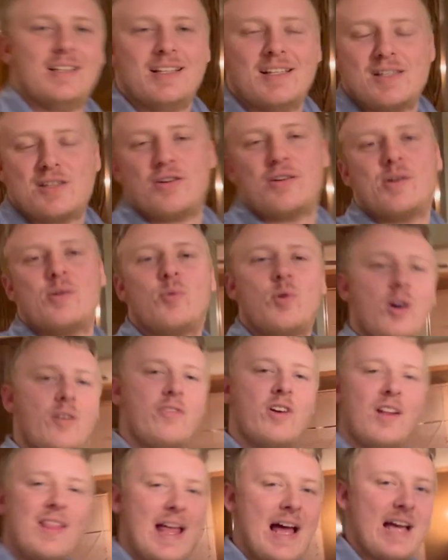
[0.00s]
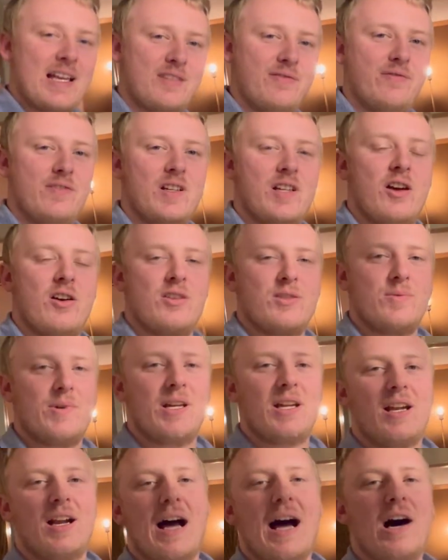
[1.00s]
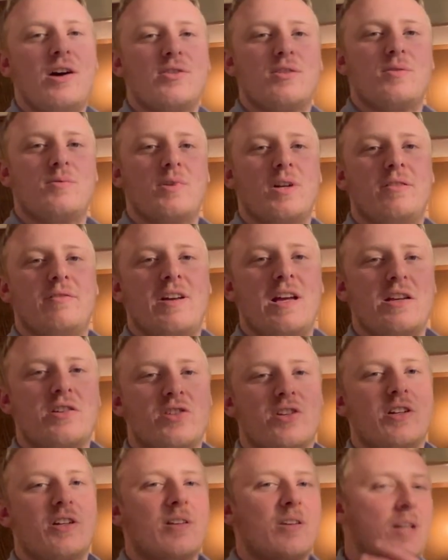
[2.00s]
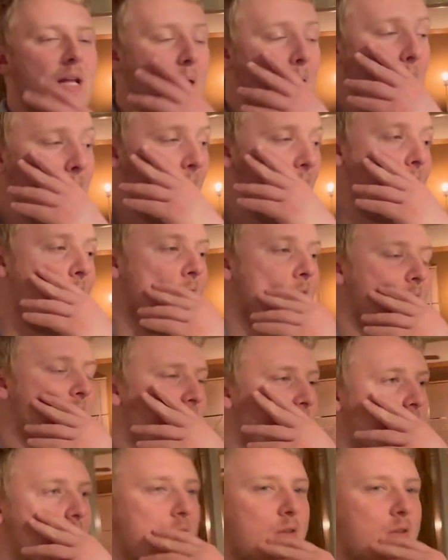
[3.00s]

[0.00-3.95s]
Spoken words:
So in one of our last videos, we did a house renovation, and